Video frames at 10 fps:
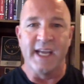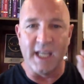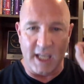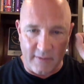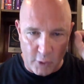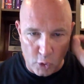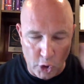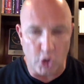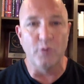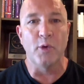and give you
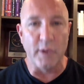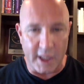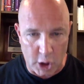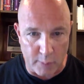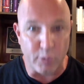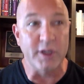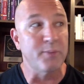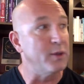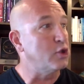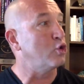human relationship
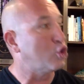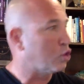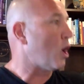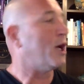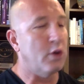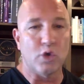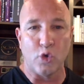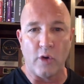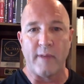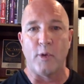principles to draw you
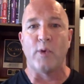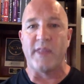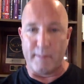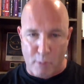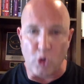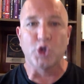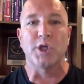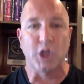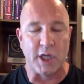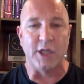toward them in a way that emotionally
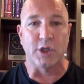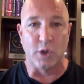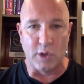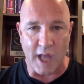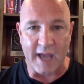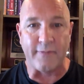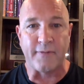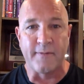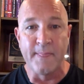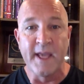changes your life.